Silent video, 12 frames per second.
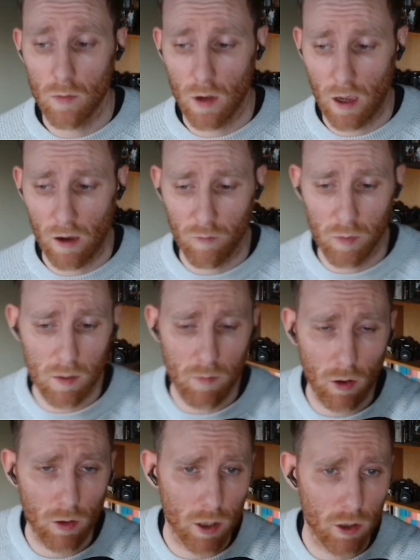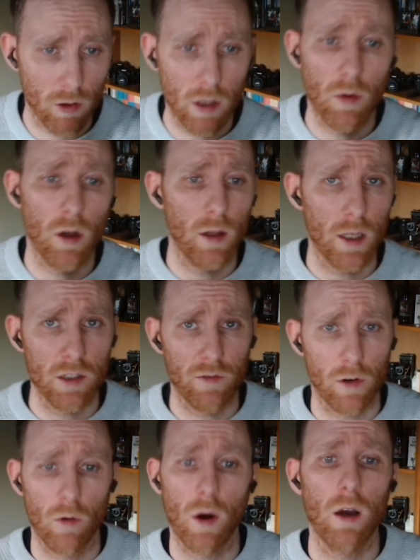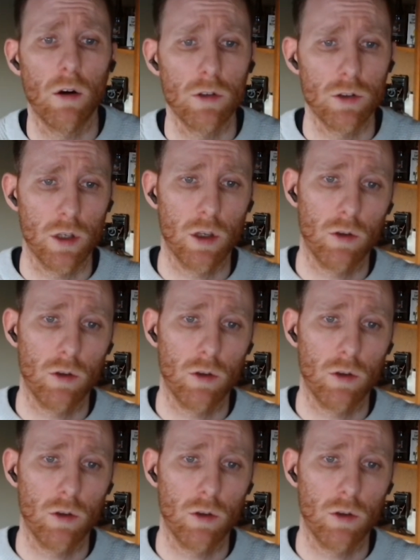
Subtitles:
have been building your email list for a while, so